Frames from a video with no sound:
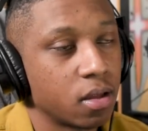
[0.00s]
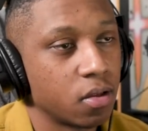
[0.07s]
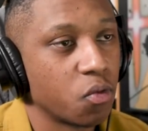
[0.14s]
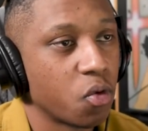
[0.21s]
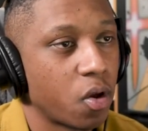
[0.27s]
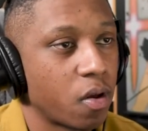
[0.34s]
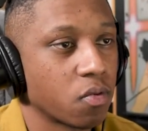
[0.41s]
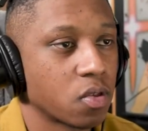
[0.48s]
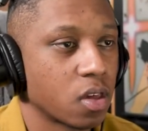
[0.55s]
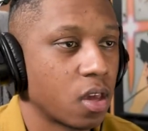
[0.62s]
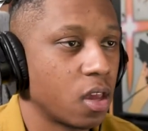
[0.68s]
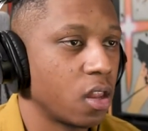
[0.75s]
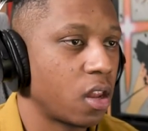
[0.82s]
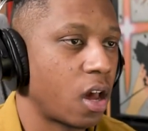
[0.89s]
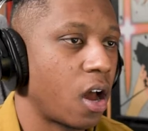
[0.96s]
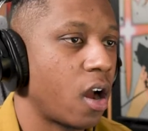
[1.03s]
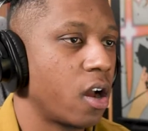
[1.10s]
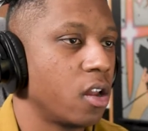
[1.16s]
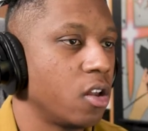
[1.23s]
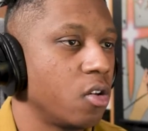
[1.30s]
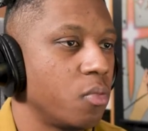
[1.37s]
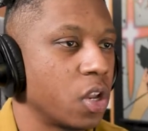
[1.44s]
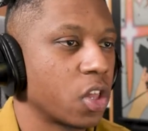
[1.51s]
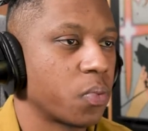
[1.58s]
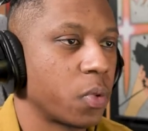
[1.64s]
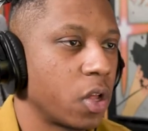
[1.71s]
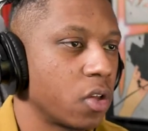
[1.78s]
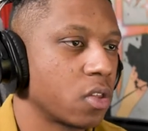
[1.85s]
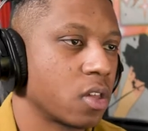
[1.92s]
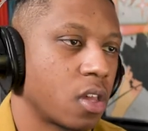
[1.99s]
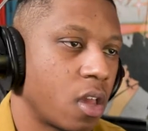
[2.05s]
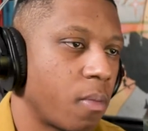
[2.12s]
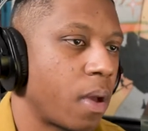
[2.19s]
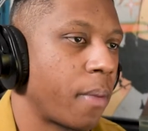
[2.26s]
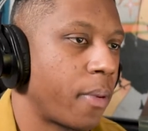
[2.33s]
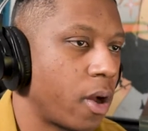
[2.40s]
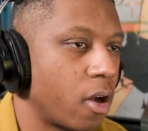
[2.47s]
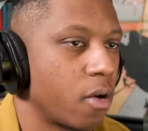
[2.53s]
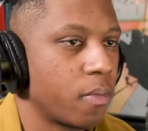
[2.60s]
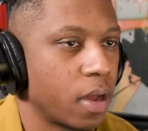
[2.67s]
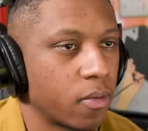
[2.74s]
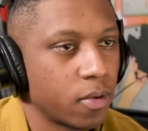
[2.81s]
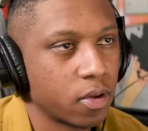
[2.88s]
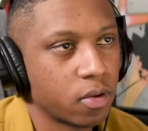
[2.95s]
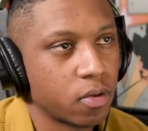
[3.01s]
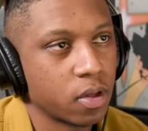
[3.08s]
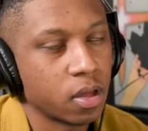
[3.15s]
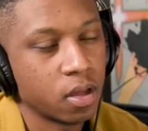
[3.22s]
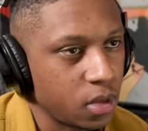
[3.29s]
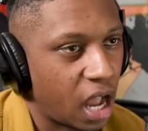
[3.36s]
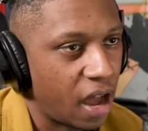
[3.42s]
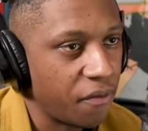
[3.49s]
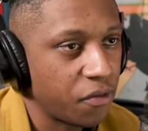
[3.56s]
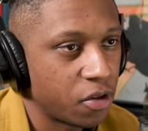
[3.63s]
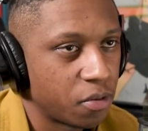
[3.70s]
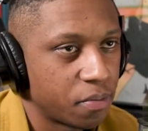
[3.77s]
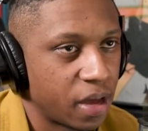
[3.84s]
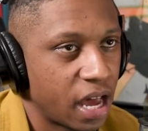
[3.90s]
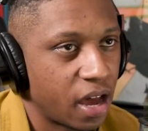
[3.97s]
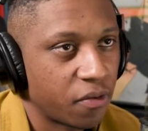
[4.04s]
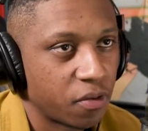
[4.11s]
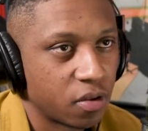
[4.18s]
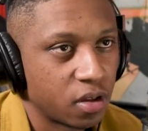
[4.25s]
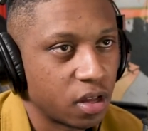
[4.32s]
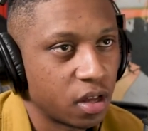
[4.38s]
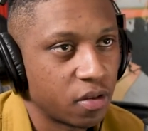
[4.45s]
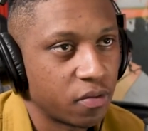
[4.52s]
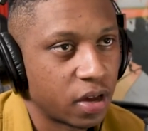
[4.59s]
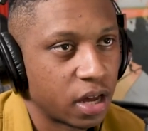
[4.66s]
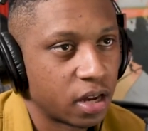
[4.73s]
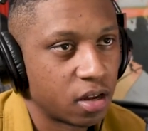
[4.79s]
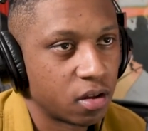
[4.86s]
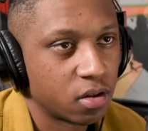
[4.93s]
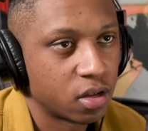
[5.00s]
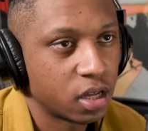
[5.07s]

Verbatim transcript: You know what I'm saying? He like, all right, a little bit explosion, get my power back real quick. I feel bad for Levi though.